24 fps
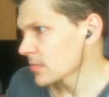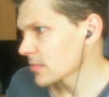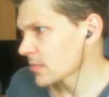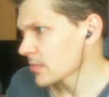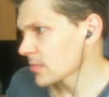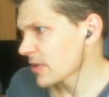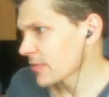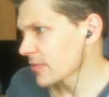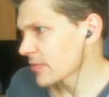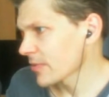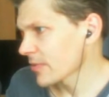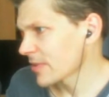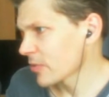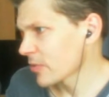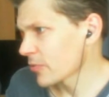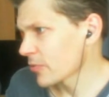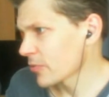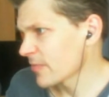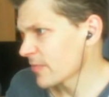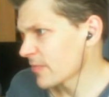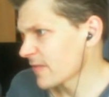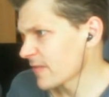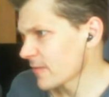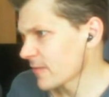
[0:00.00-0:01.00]
Sounds like there was
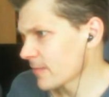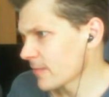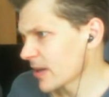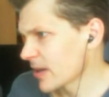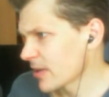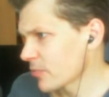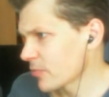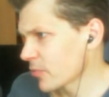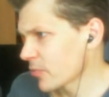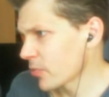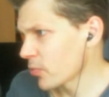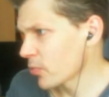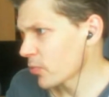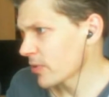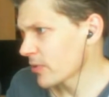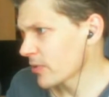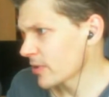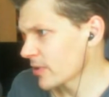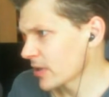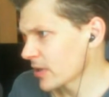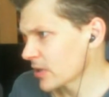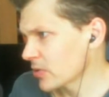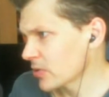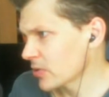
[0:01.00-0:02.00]
a bit of a bug with
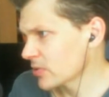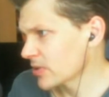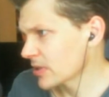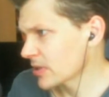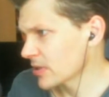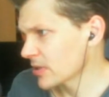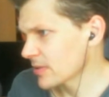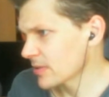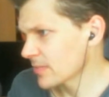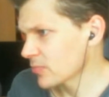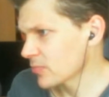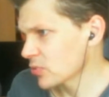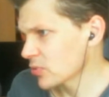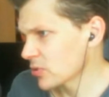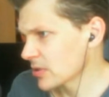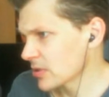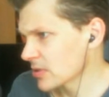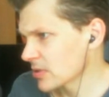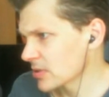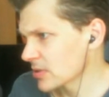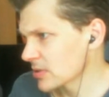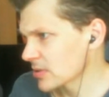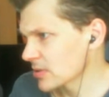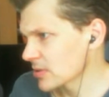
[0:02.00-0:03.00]
resetting utility
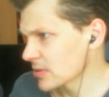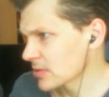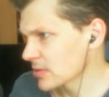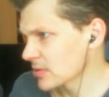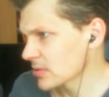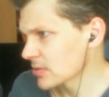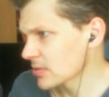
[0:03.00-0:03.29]
points.